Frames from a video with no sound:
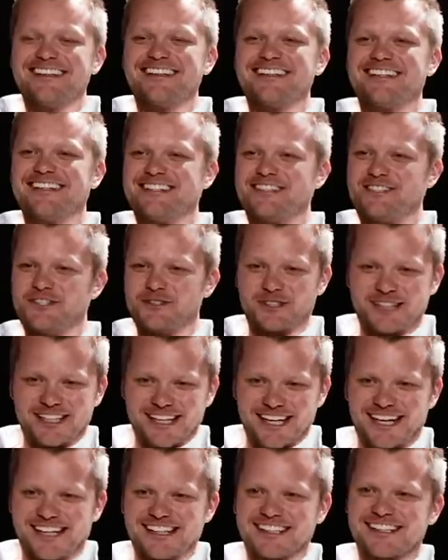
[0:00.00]
And then do I'm it like,
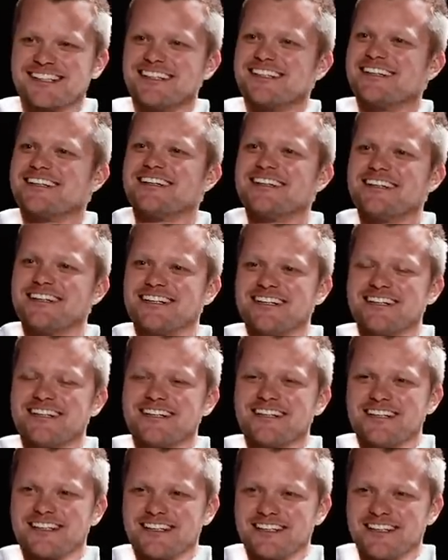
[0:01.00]
again. Do do
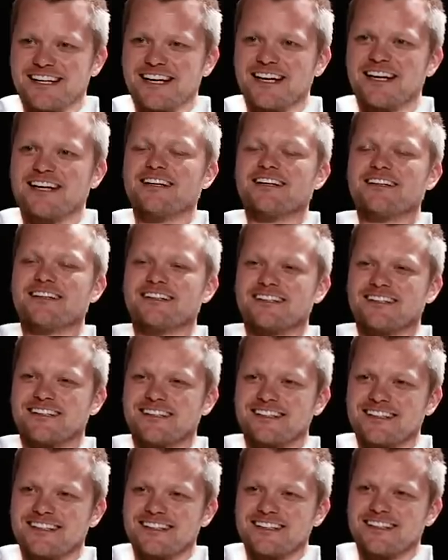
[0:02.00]
it again. Yeah.
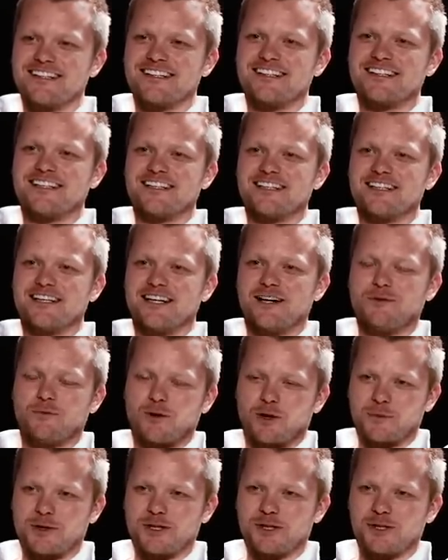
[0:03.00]
And do it again. Let's
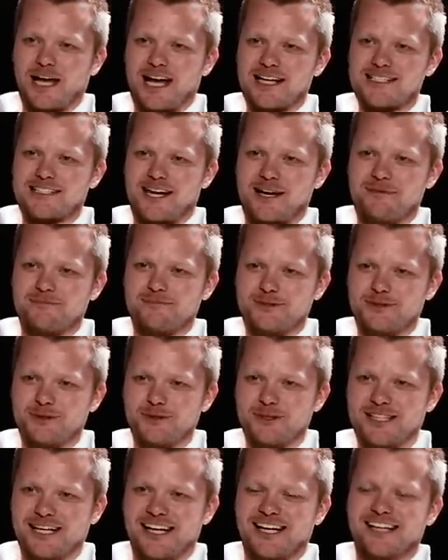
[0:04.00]
what do we it do last time? Let's
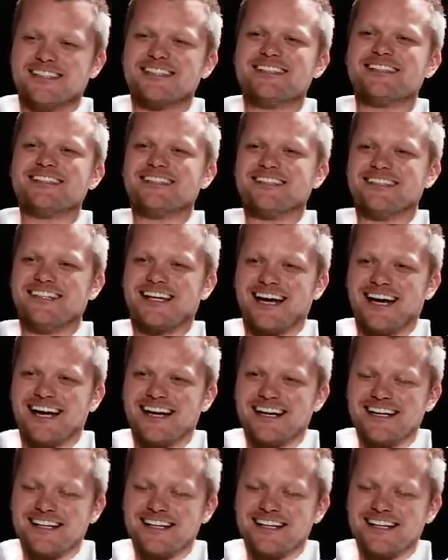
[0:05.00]
do, do it, again. again. Let's do another yeah.